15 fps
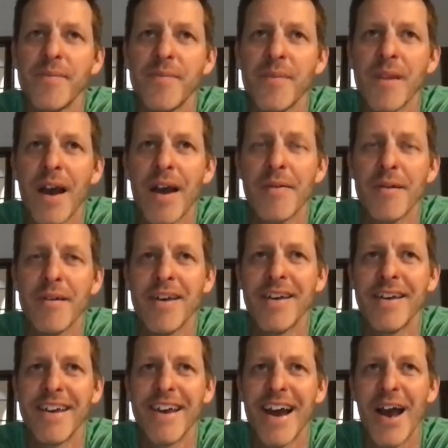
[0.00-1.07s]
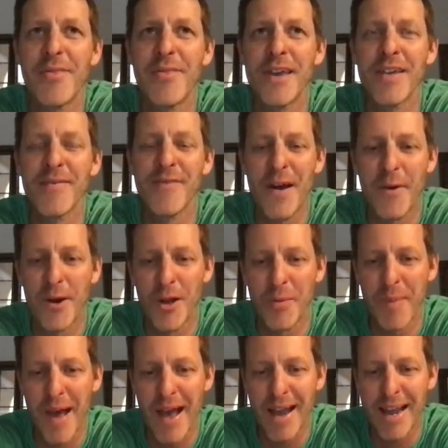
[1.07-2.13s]
I think if I were to look
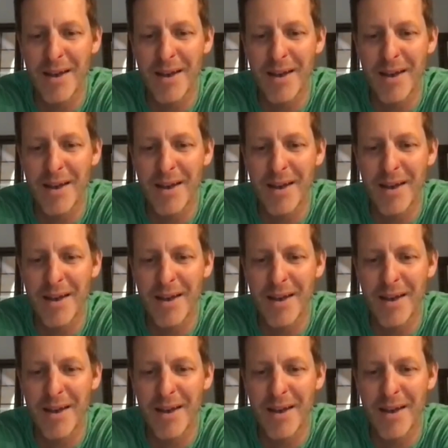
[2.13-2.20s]
back,